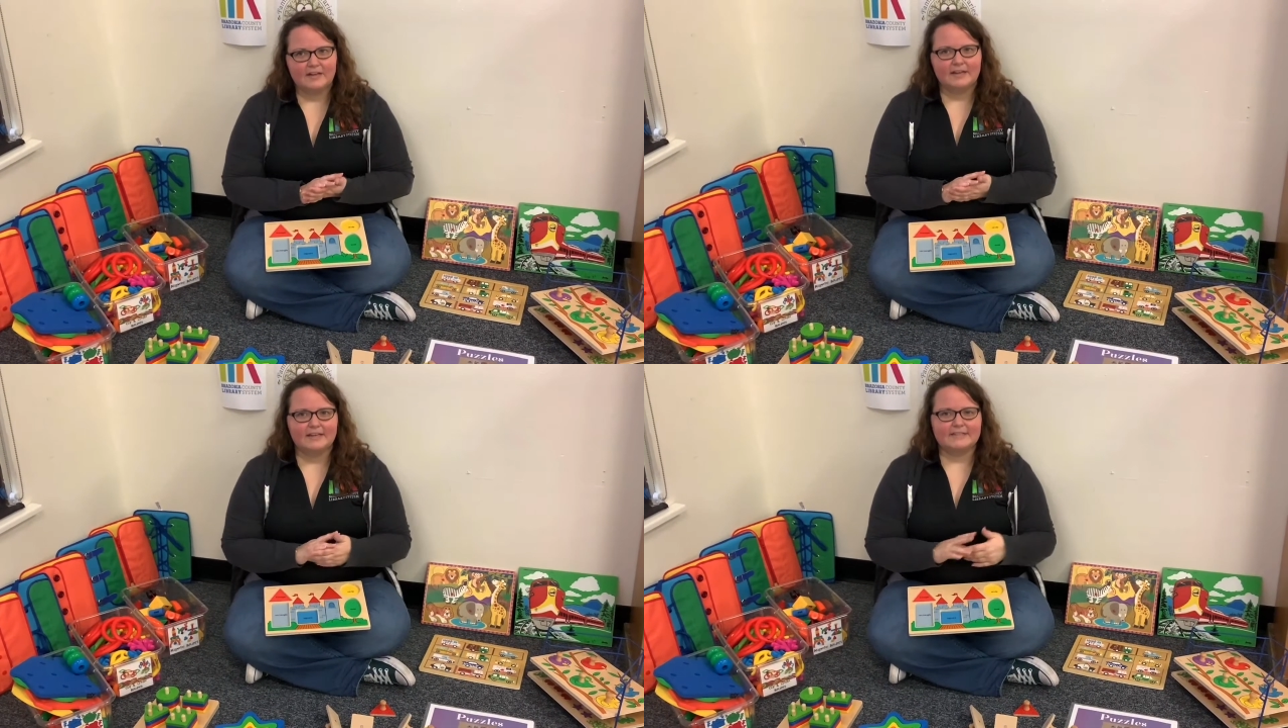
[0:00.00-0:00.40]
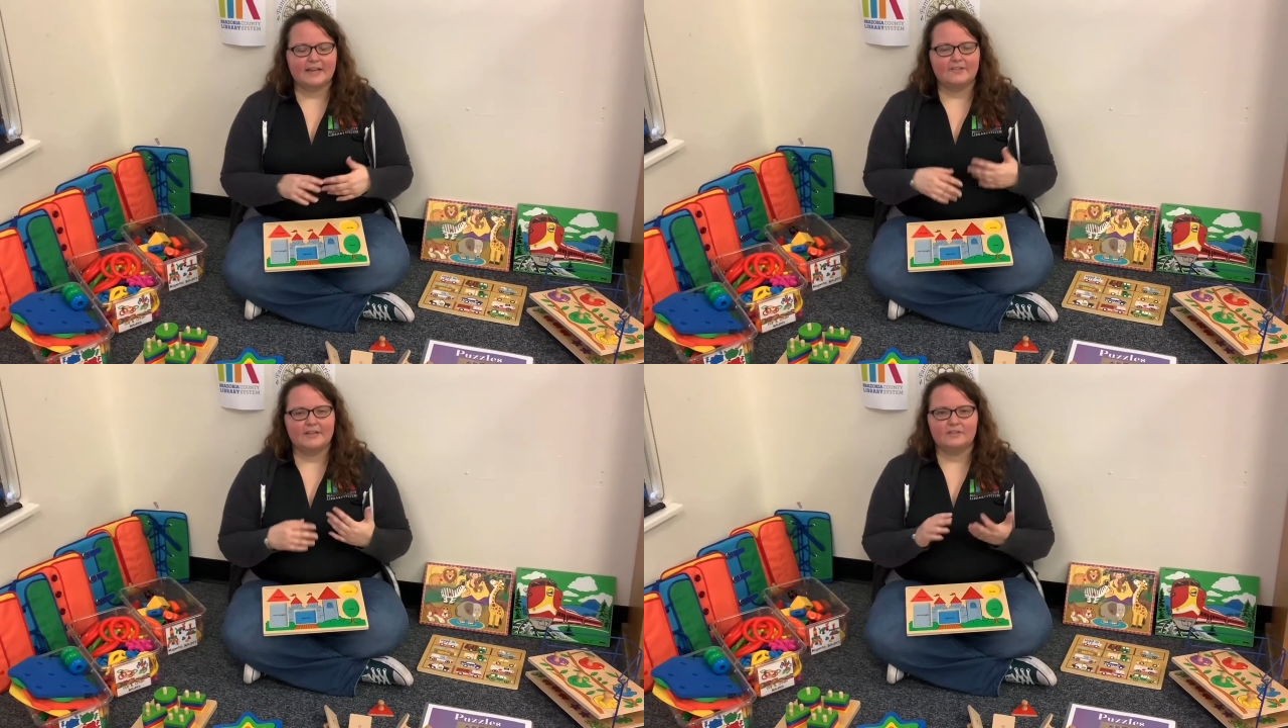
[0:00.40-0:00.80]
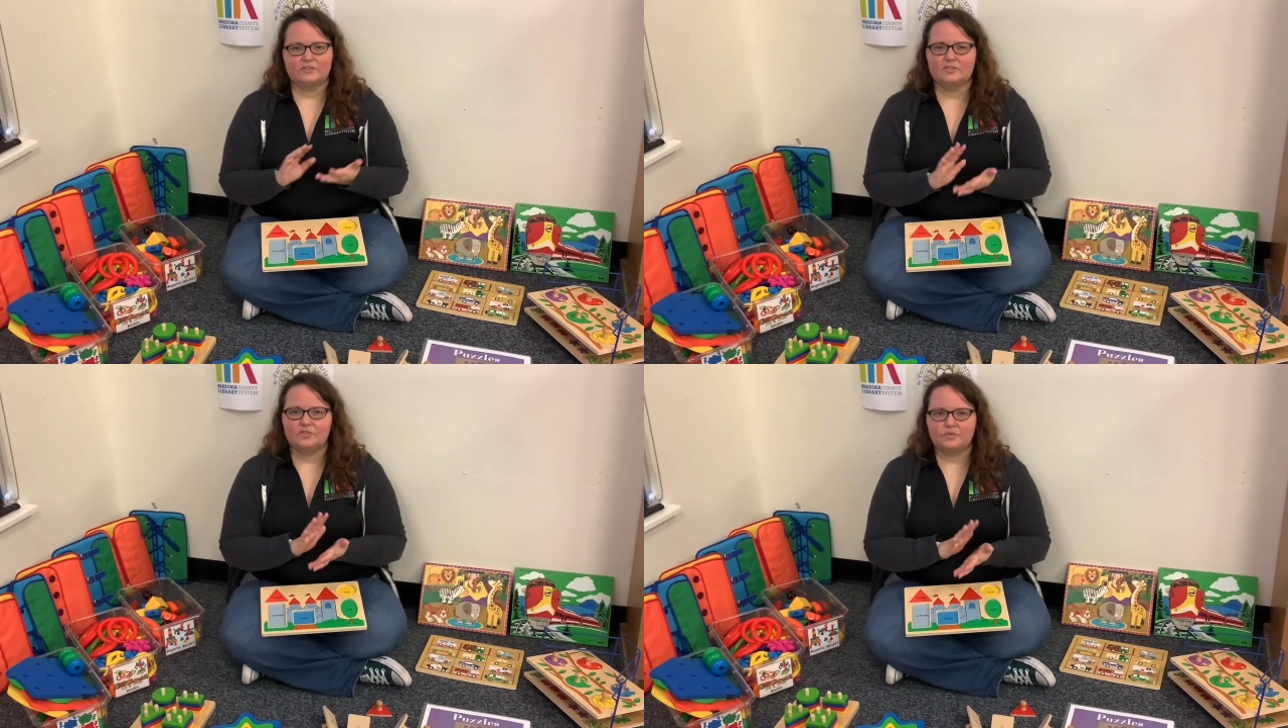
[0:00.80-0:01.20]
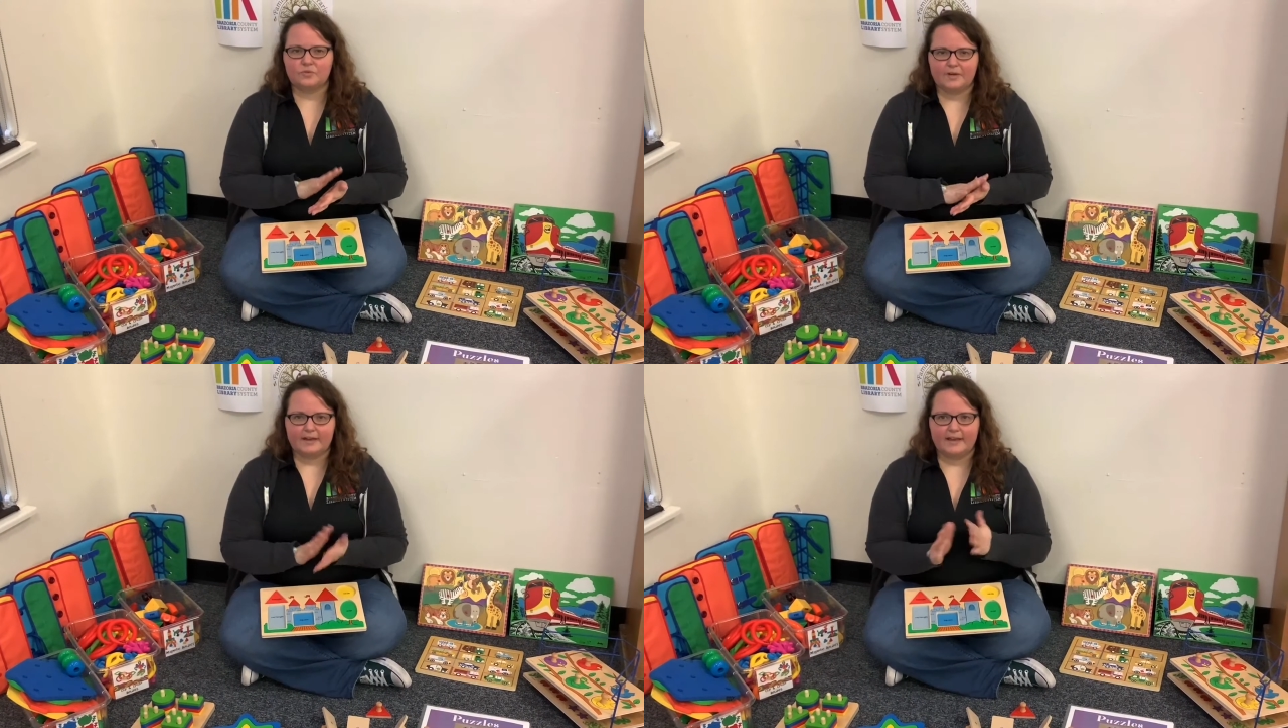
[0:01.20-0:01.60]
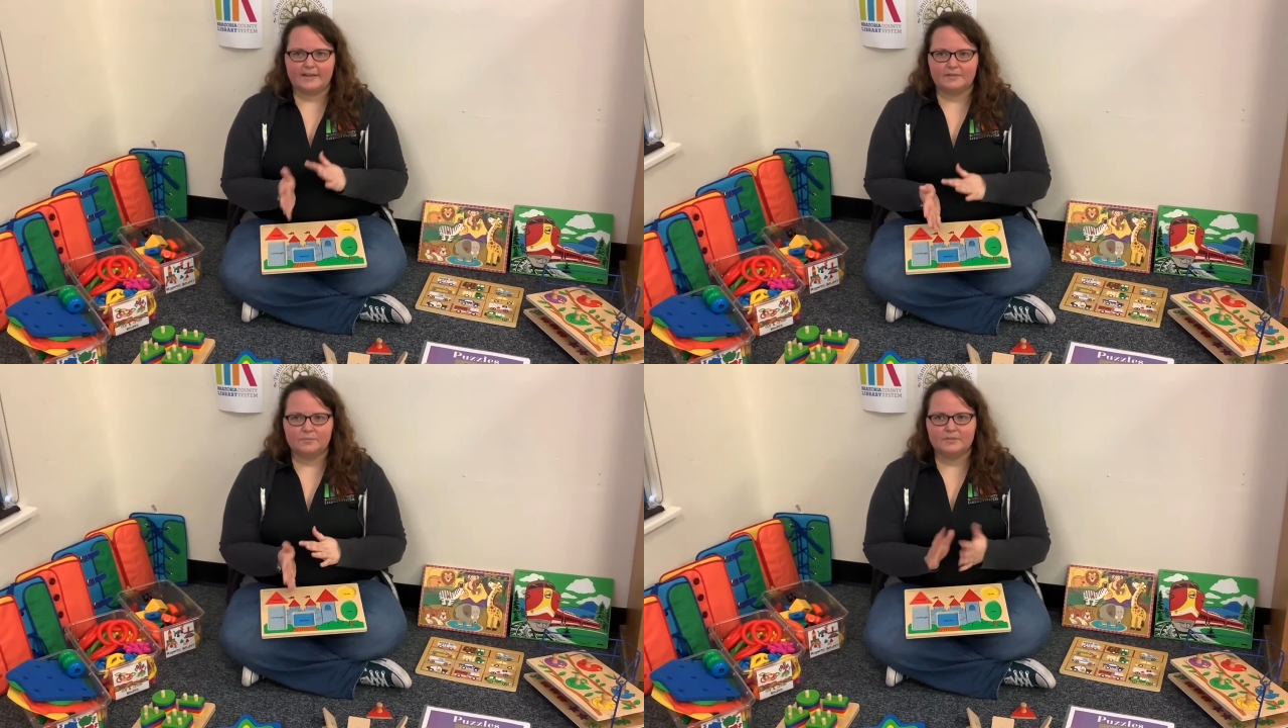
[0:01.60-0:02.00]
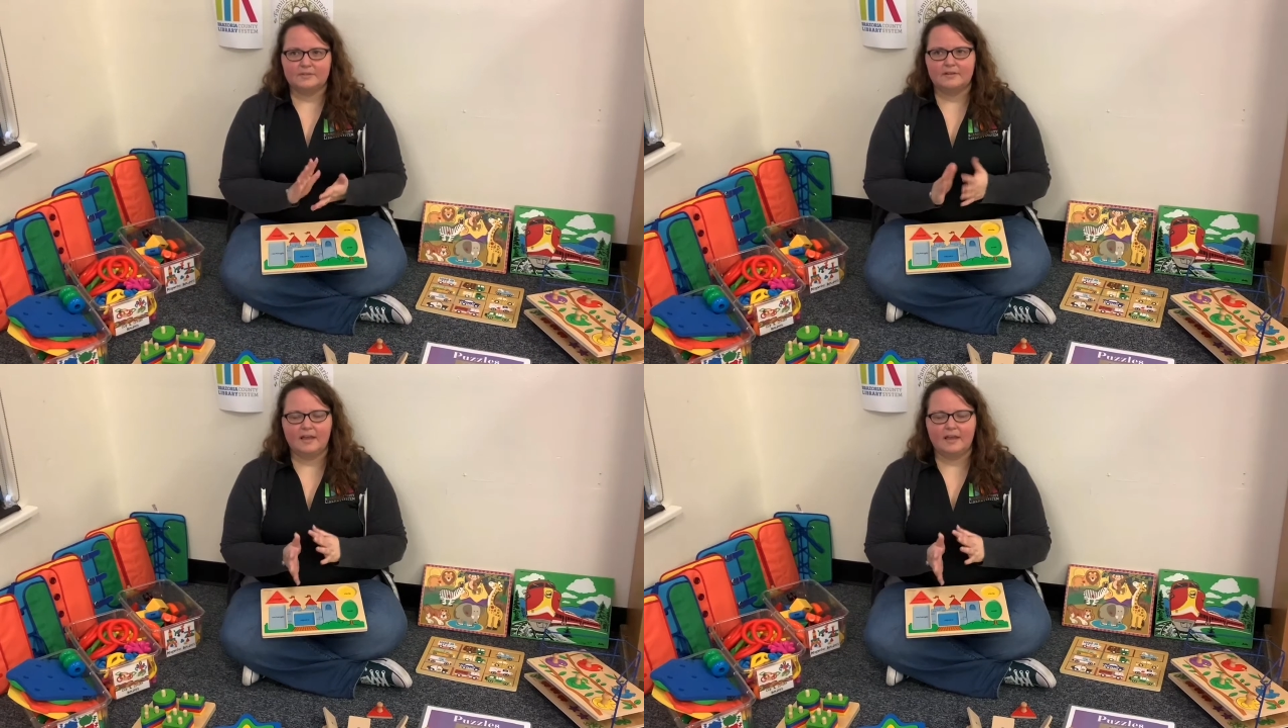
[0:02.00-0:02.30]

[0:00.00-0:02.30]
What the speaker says: is how they learn to sort items